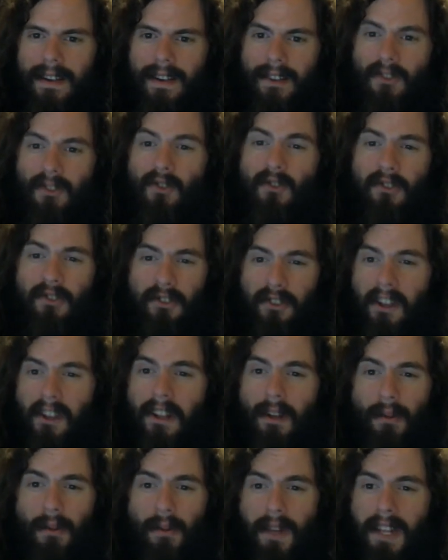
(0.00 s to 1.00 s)

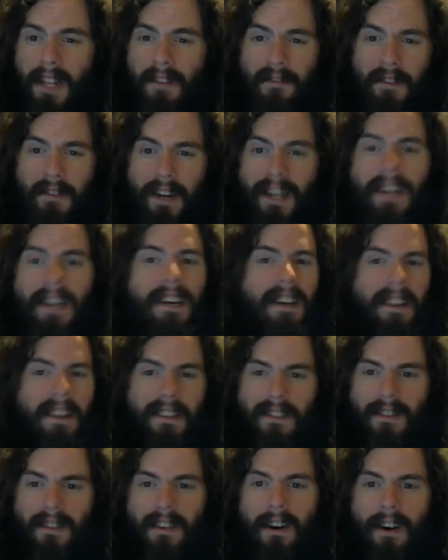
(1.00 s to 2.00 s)
Still a really fucking
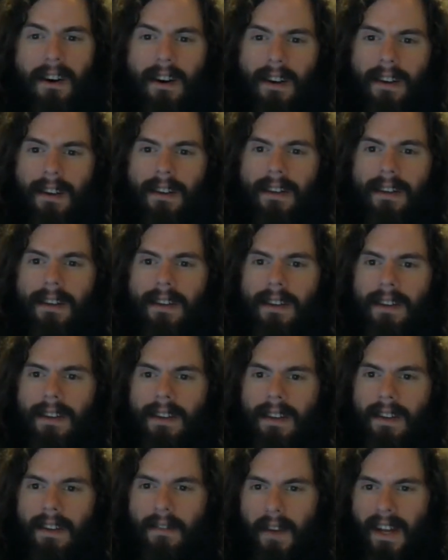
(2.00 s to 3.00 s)
good song.
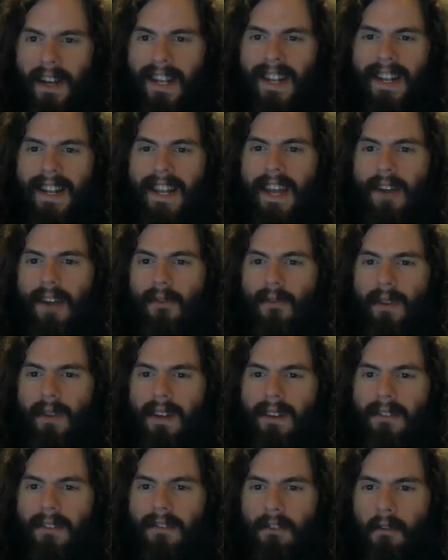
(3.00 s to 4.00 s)
If I need to get
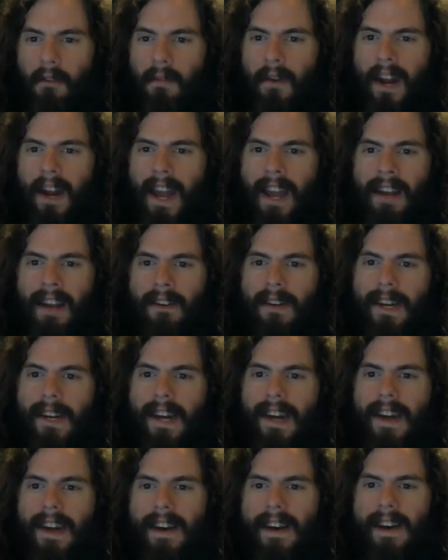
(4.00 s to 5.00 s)
real super
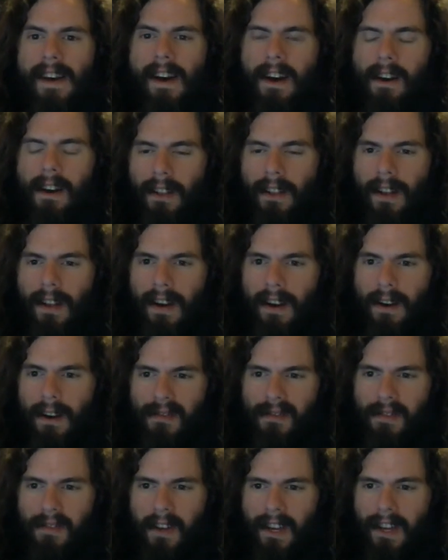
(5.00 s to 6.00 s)
angry, I'll
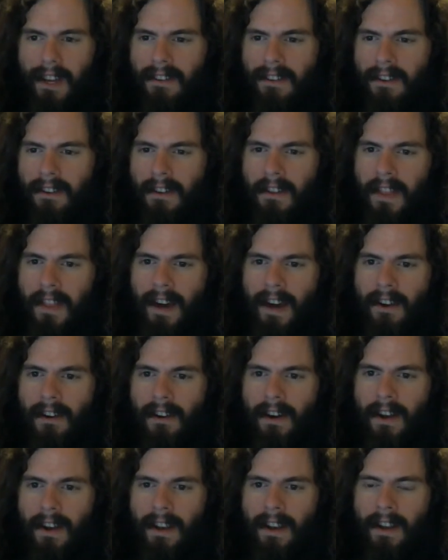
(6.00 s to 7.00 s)
fucking turn that
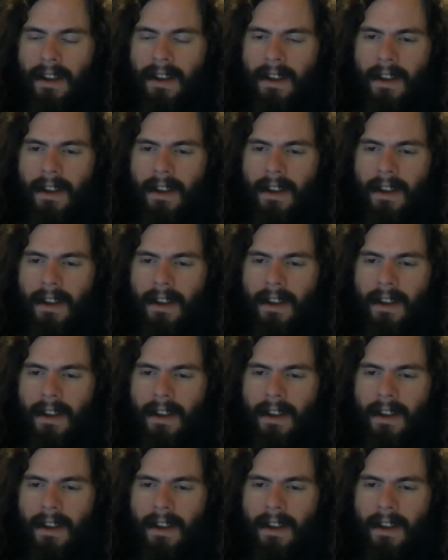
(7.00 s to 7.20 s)
on.